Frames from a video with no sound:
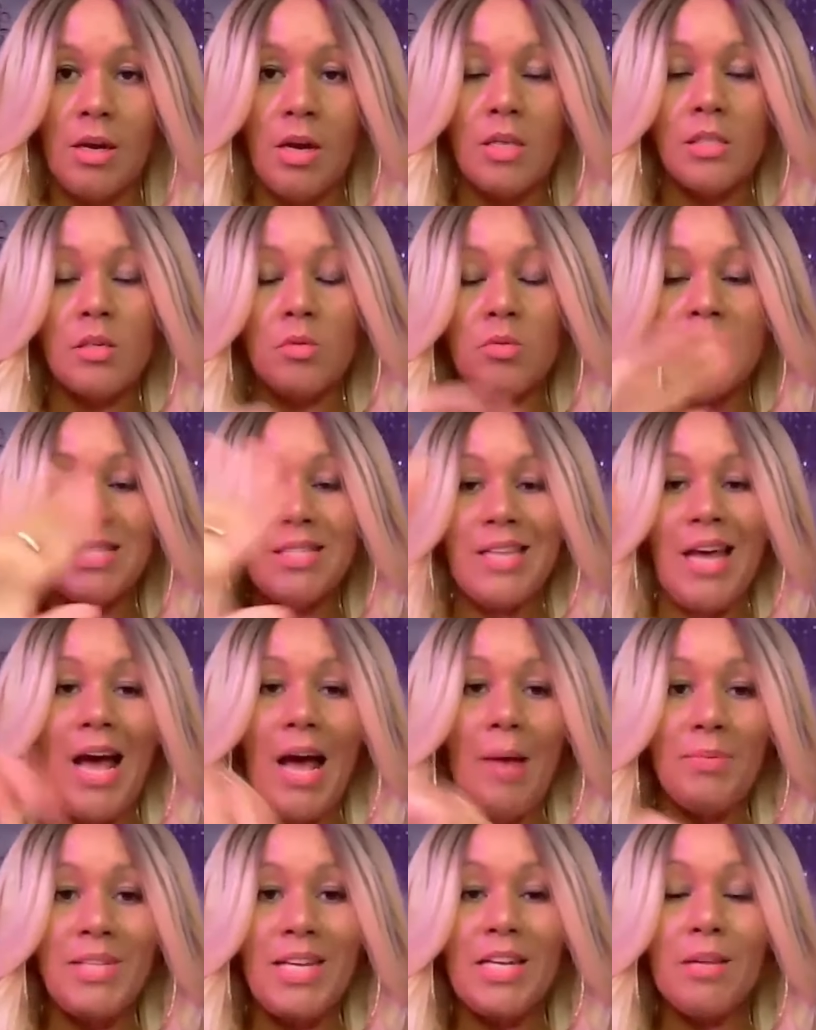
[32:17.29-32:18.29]
So
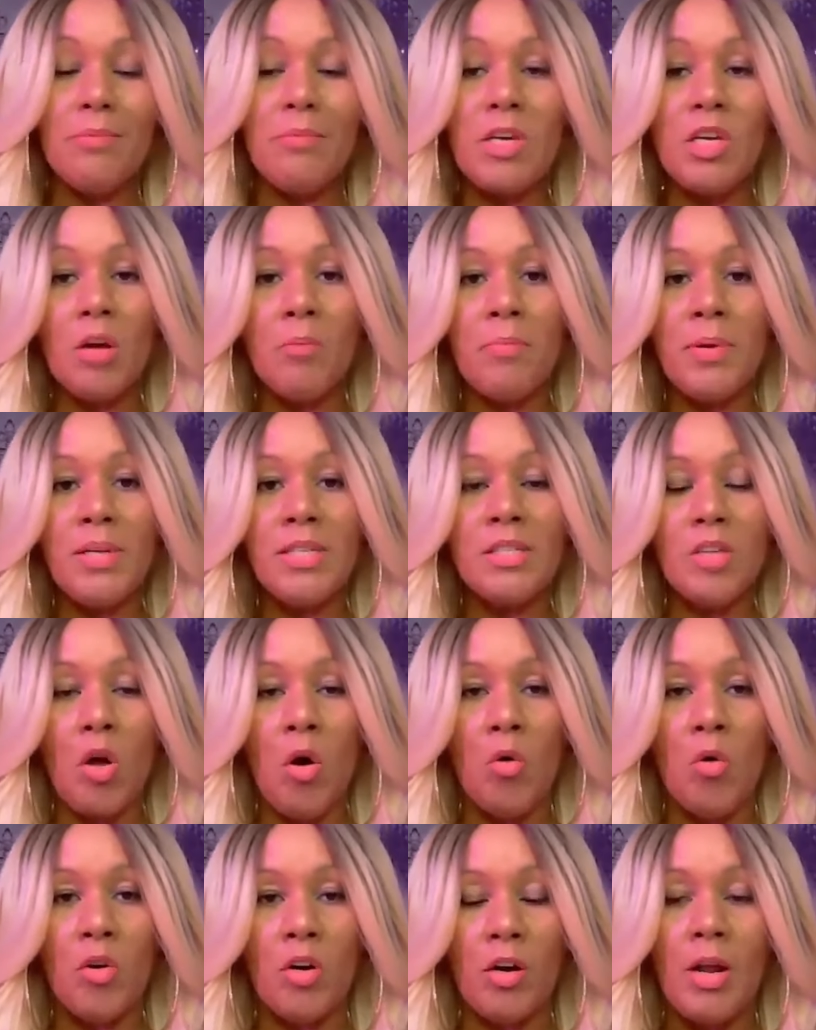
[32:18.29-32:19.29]
stop telling me you're a business
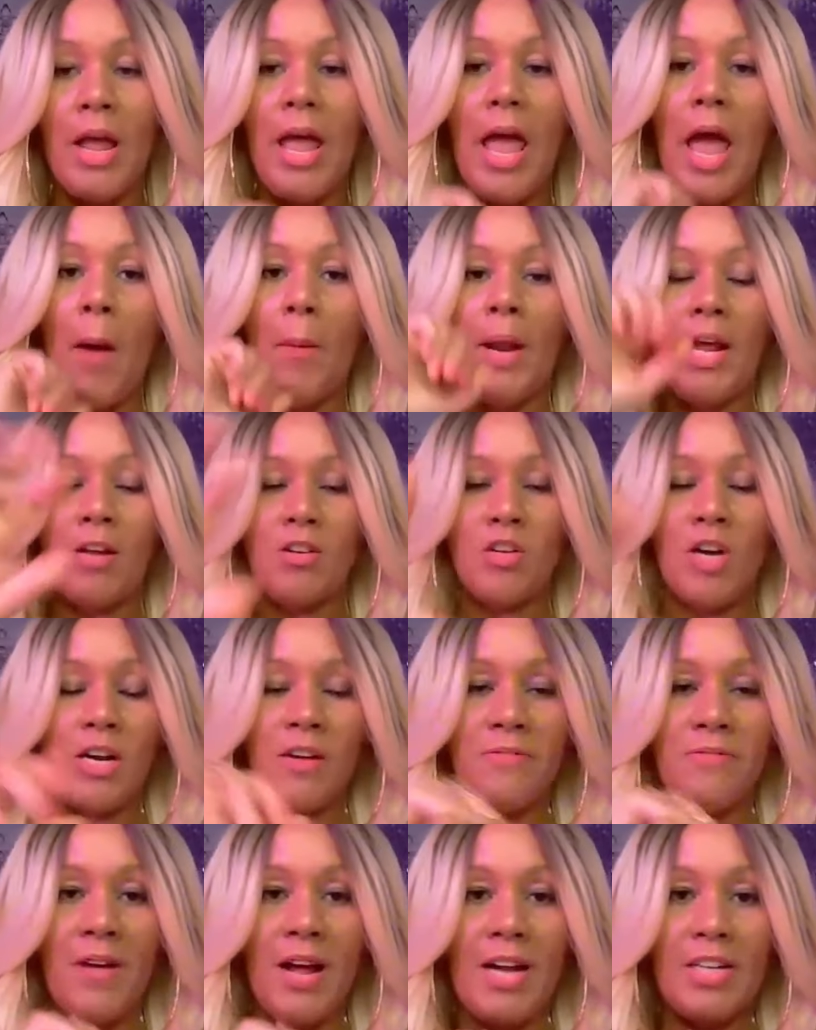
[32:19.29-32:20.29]
owner. And when I try
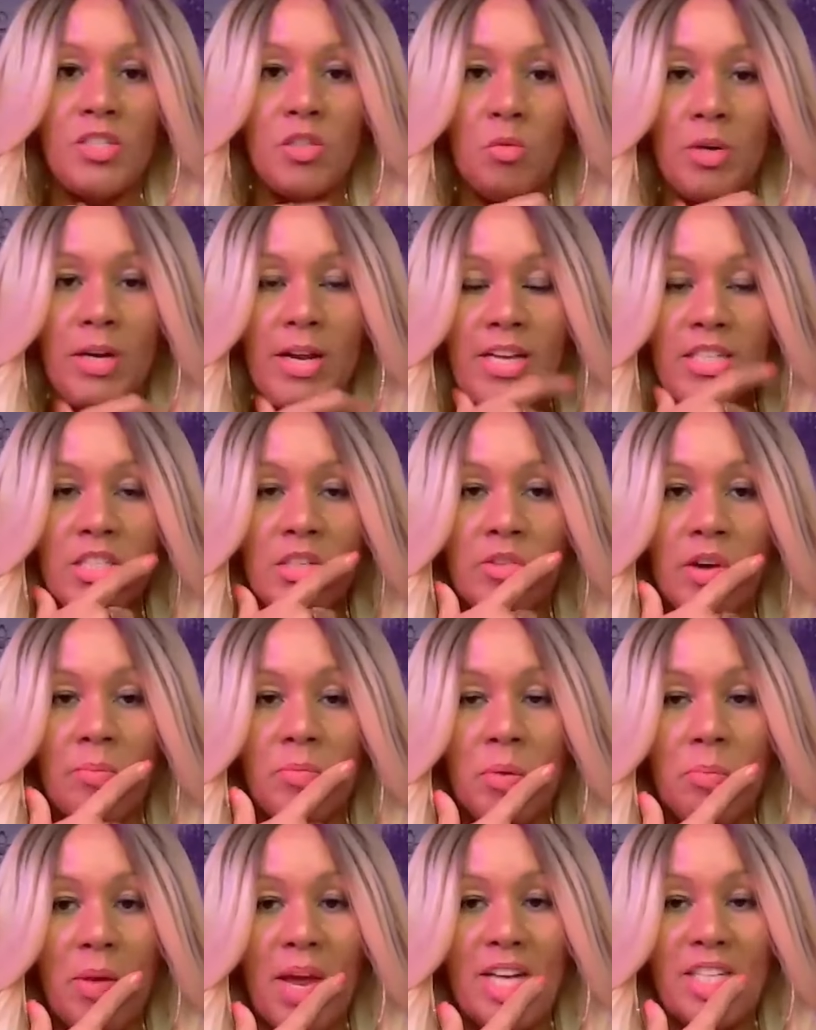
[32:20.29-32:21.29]
to find you on Instagram,
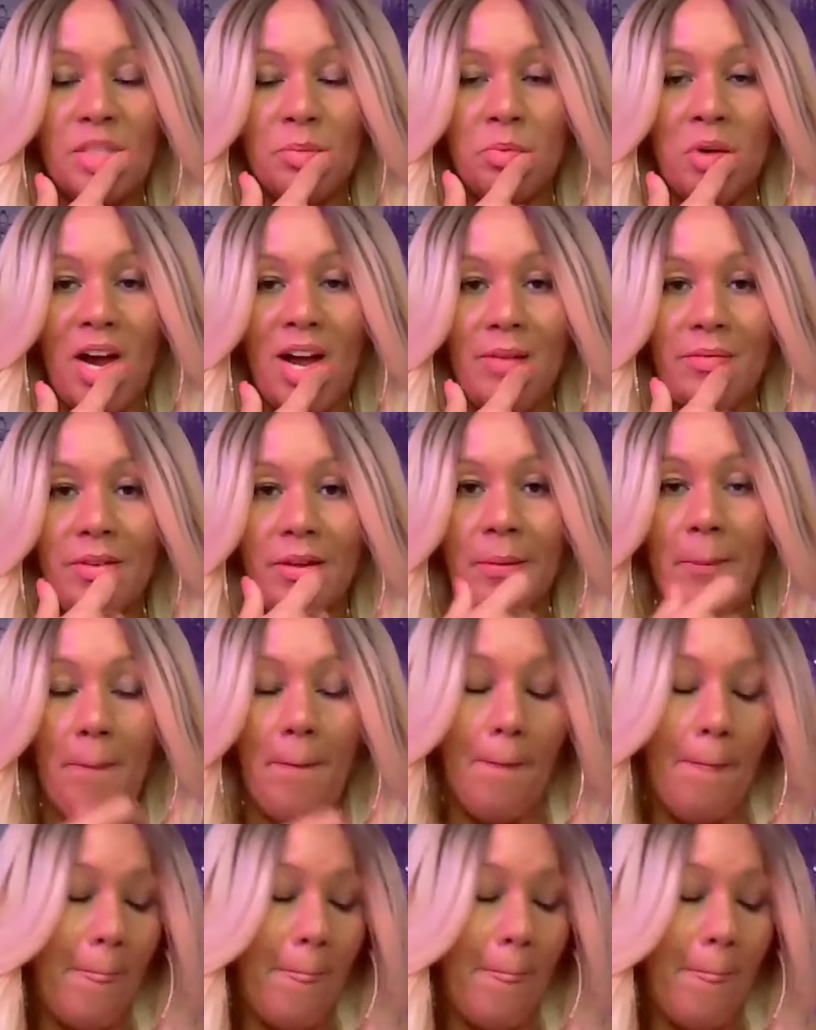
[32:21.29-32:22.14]
your page is private.